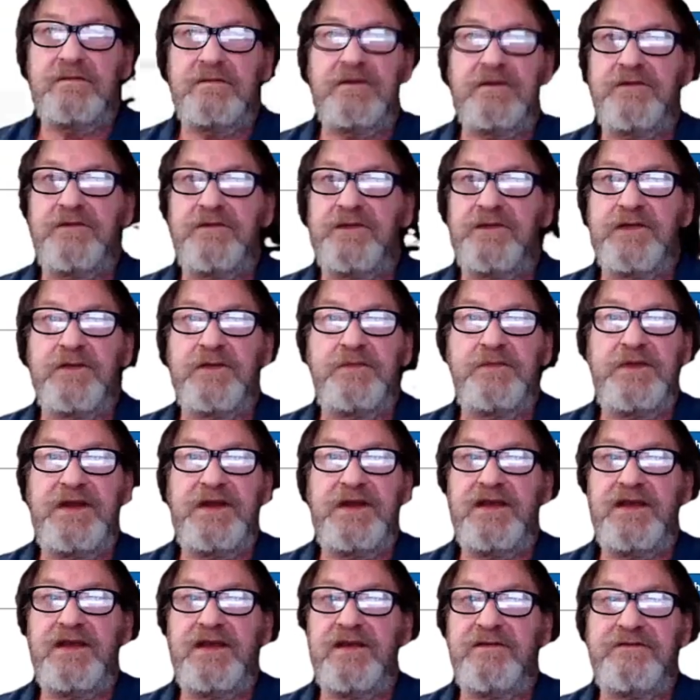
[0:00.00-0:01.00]
Look for the
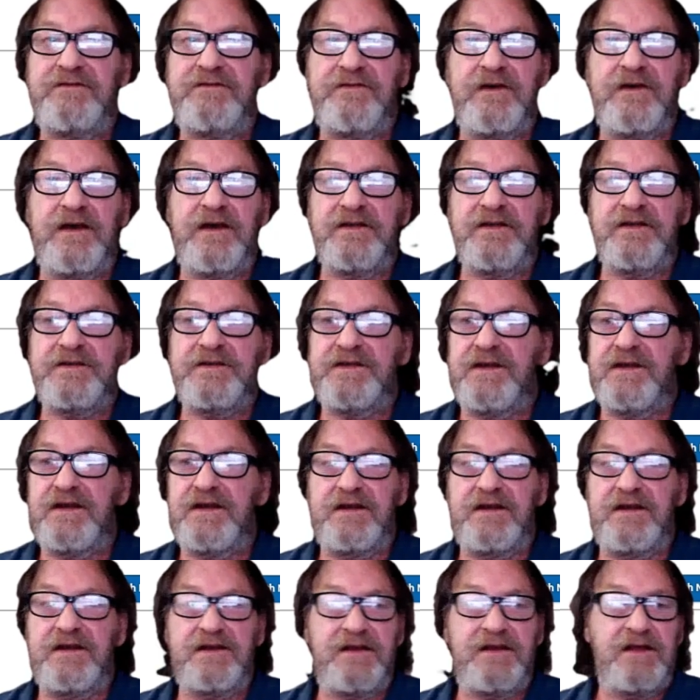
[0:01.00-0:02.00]
PDF files on
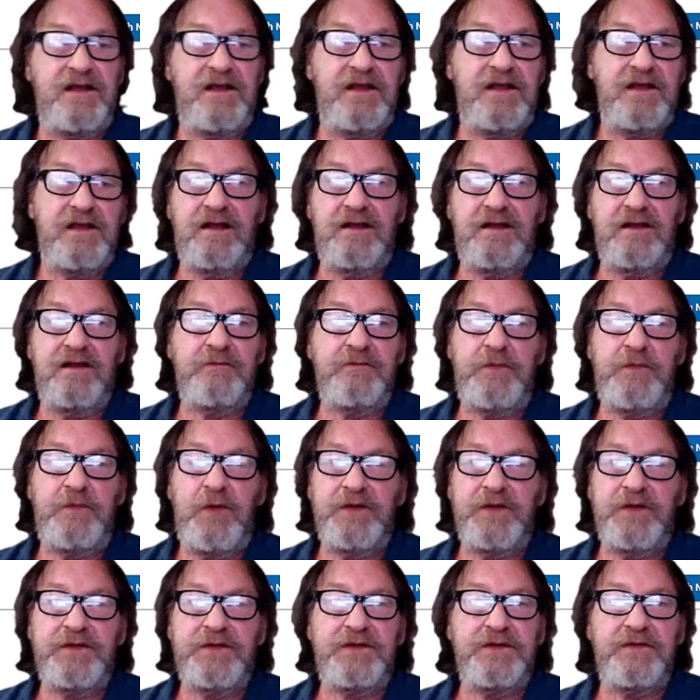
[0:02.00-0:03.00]
it, on the
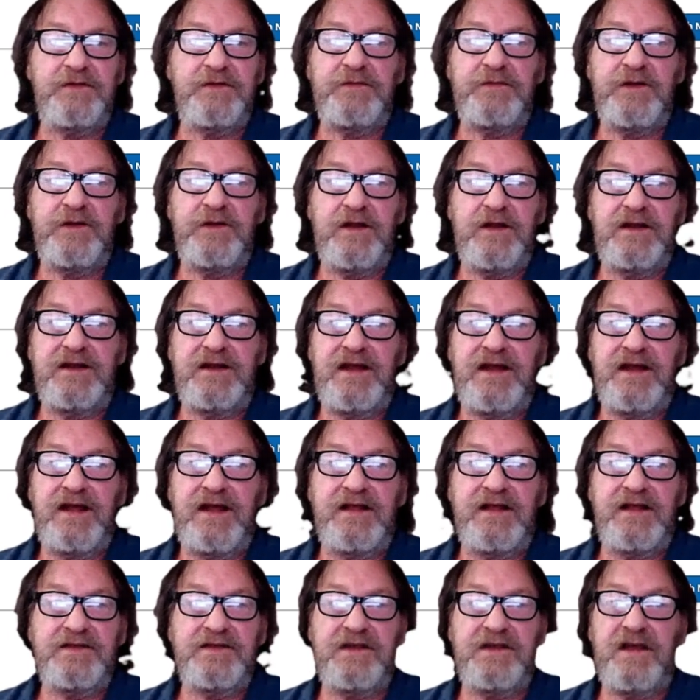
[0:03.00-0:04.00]
report server, on
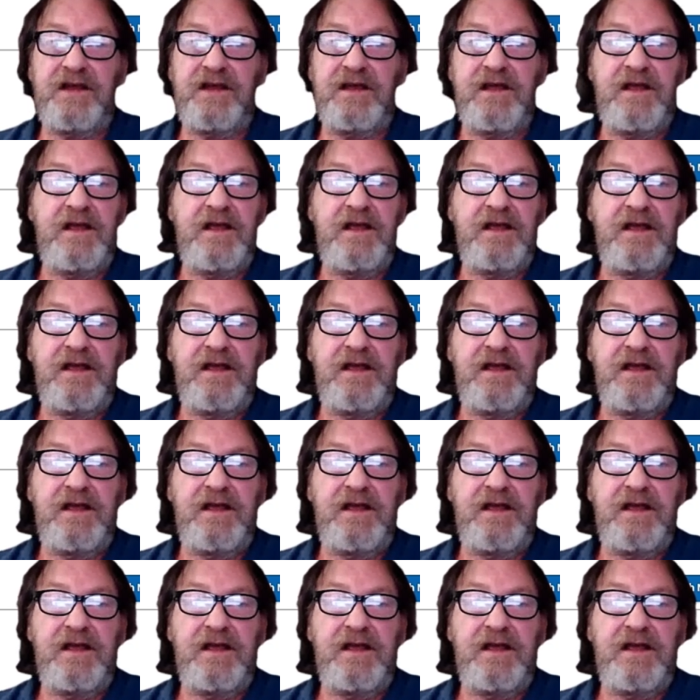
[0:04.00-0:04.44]
NASA.